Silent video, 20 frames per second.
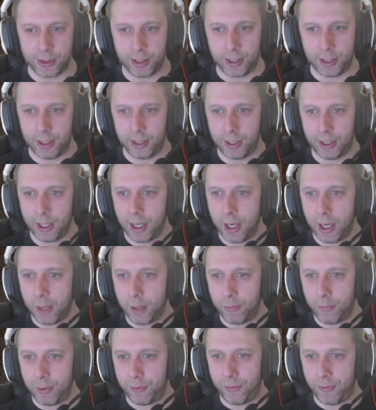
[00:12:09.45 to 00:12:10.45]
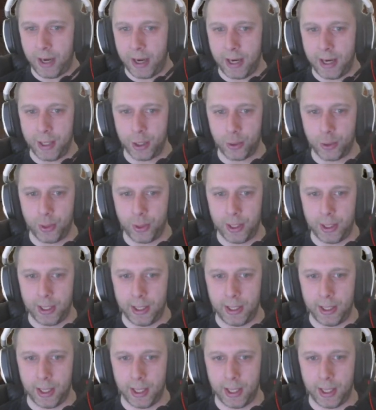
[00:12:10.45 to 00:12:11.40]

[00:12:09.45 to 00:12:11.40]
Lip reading: the refinery,